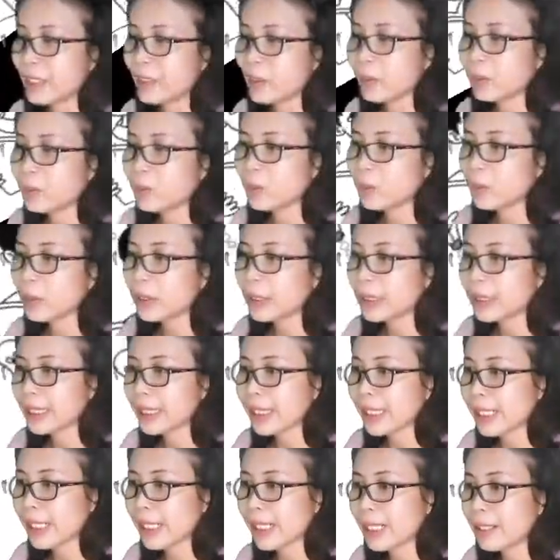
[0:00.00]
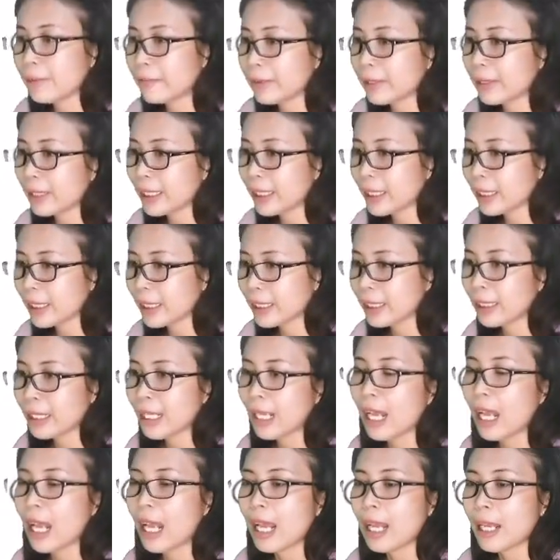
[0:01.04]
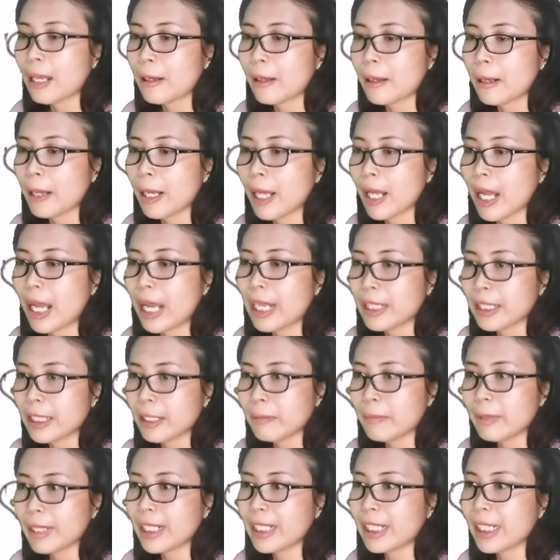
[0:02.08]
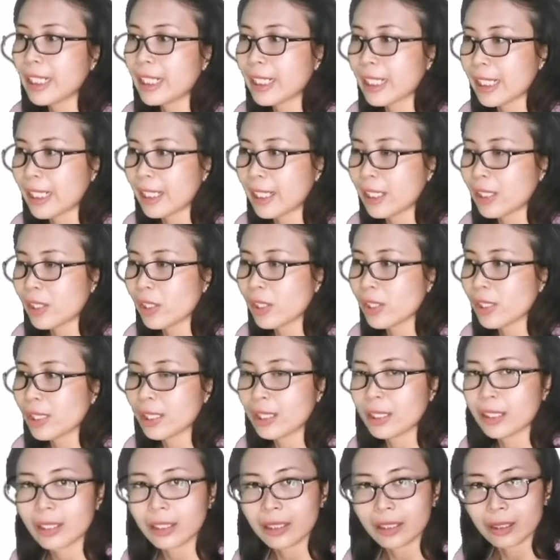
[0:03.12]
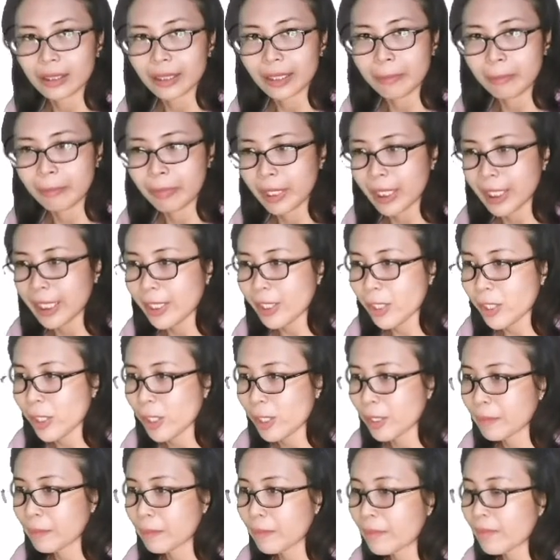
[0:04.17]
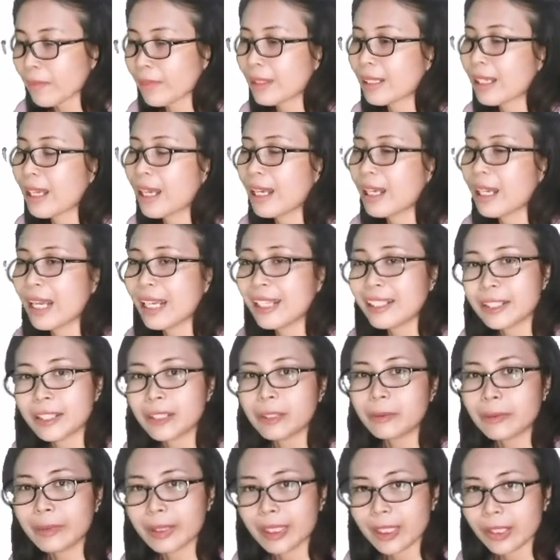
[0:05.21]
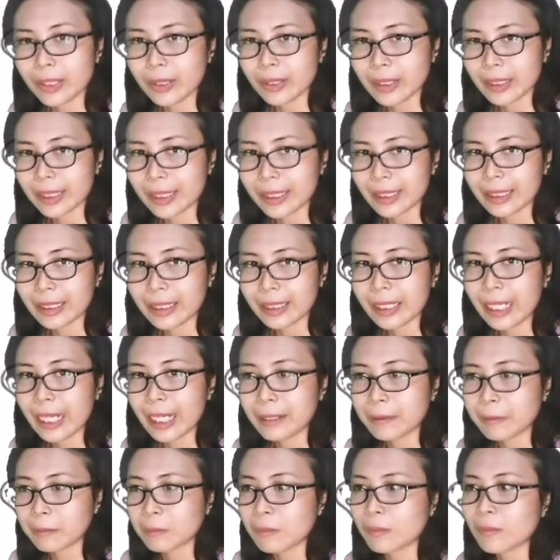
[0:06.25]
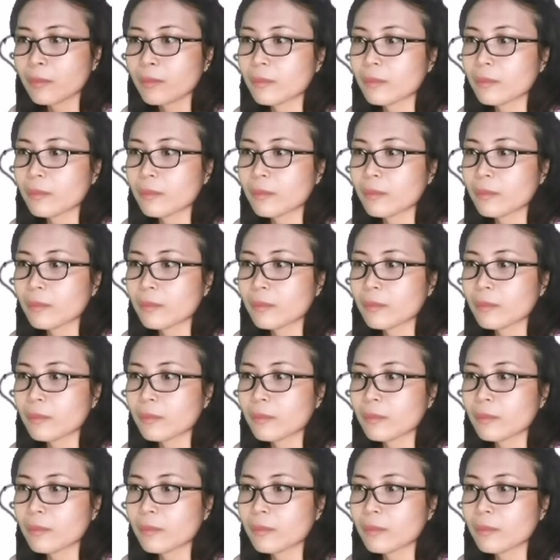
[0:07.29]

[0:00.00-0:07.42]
the unknown word is liveric, and the meaning is the beach, and the reason is that